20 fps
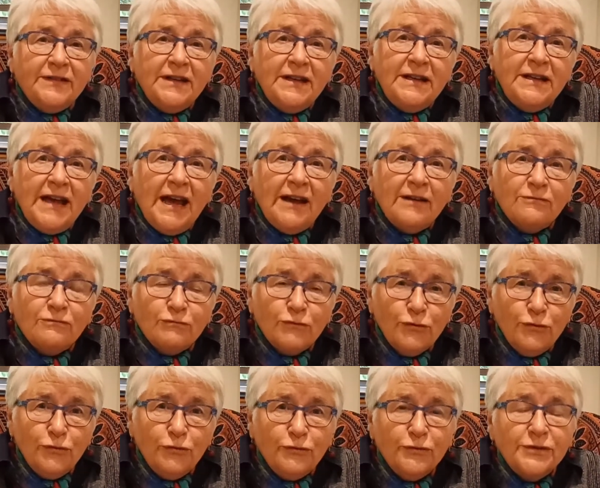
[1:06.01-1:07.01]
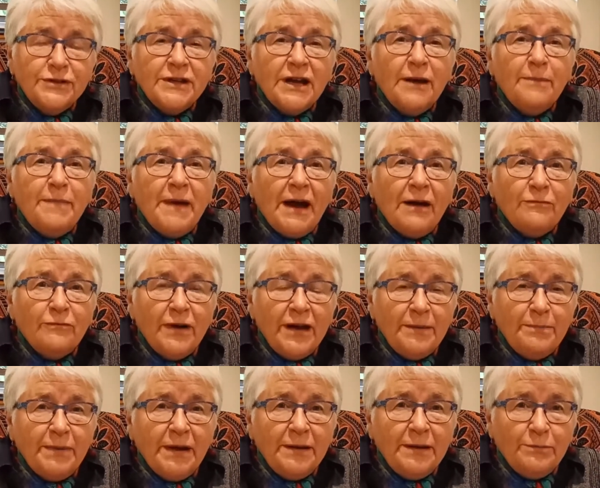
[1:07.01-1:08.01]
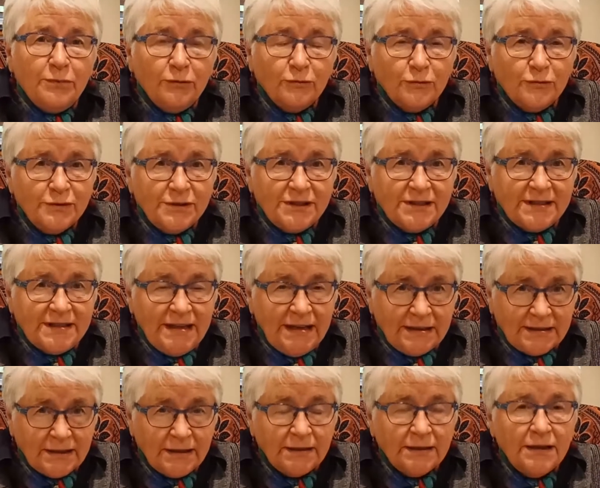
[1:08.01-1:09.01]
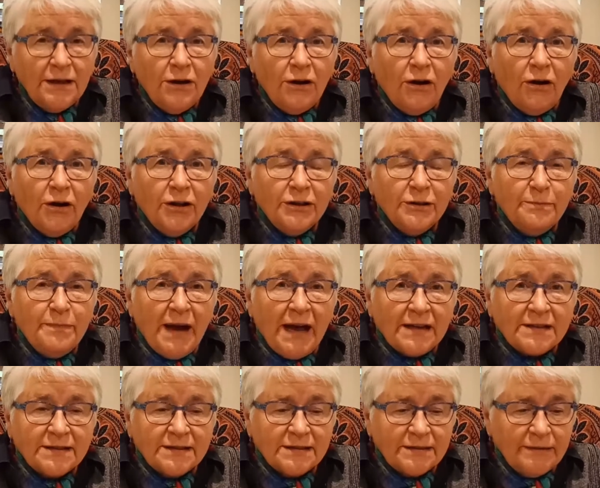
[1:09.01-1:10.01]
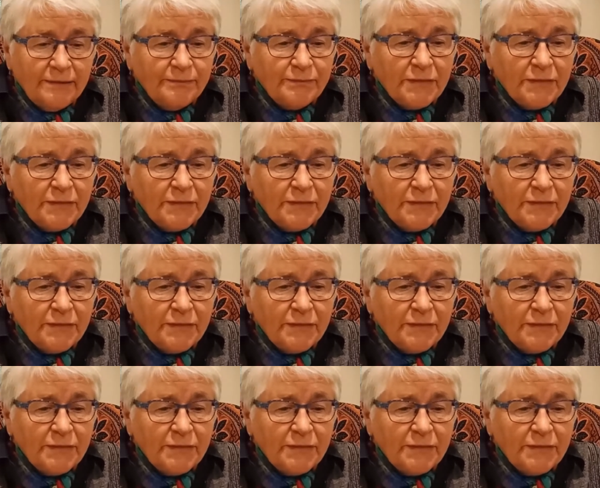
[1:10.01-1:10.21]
It had rules about where people could sit on the bus.